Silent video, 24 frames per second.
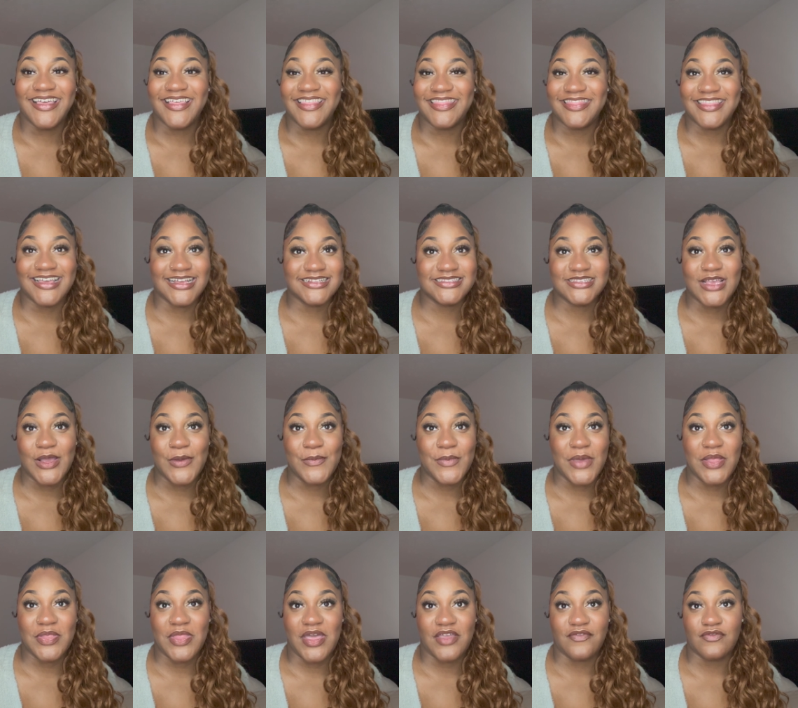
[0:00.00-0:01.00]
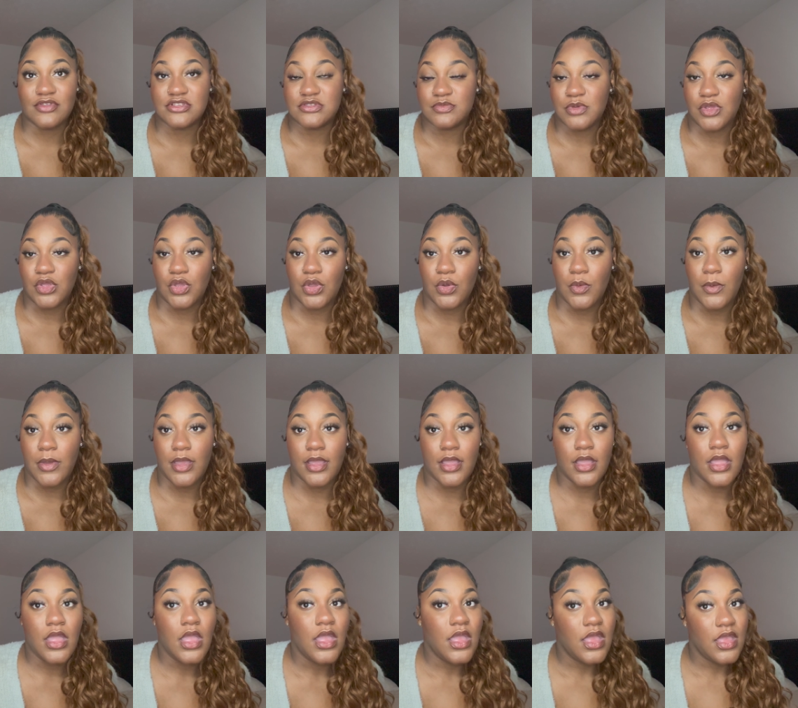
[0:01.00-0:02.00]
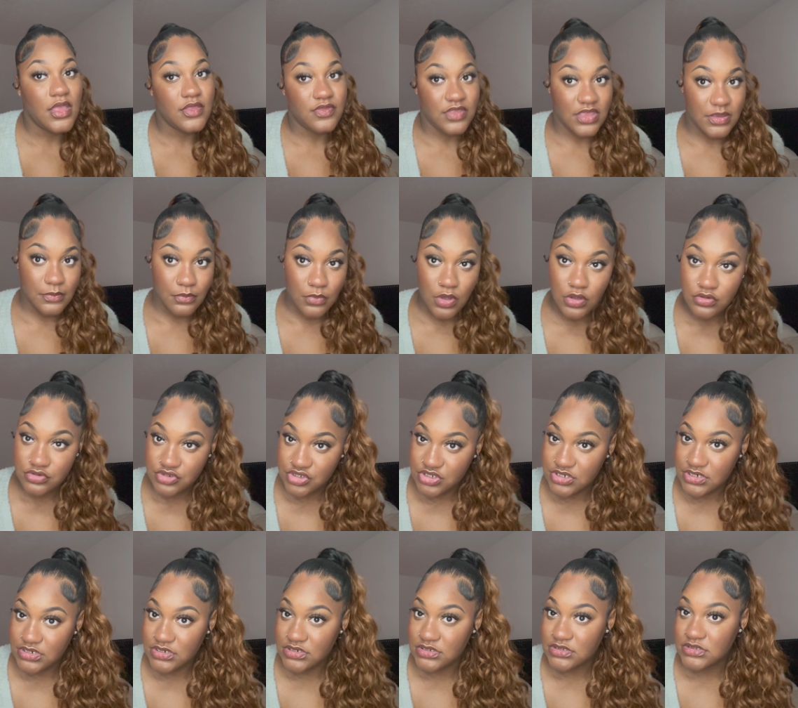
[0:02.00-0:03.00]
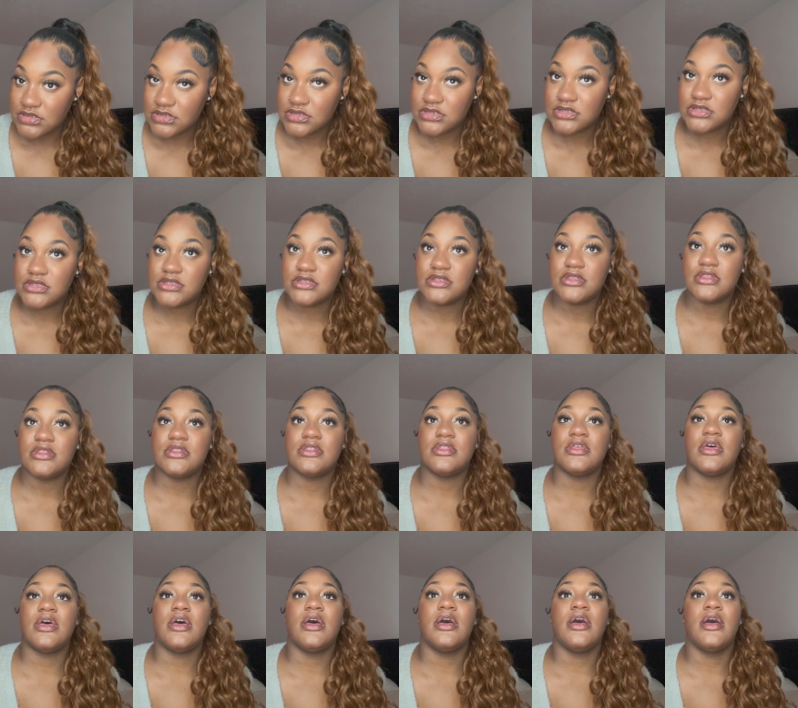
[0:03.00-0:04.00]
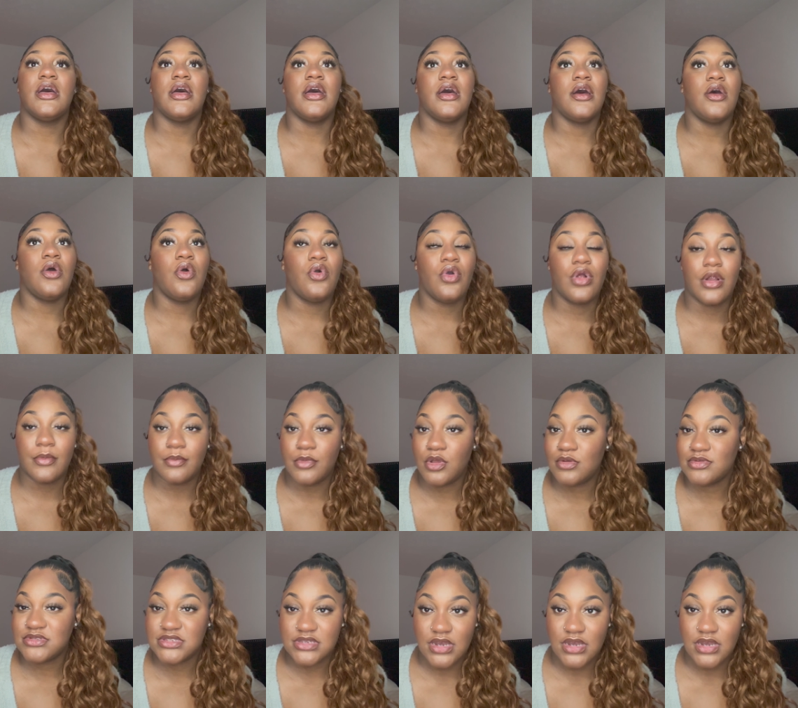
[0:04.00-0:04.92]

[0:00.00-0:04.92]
that's how my life has been going the emotions, the hormones,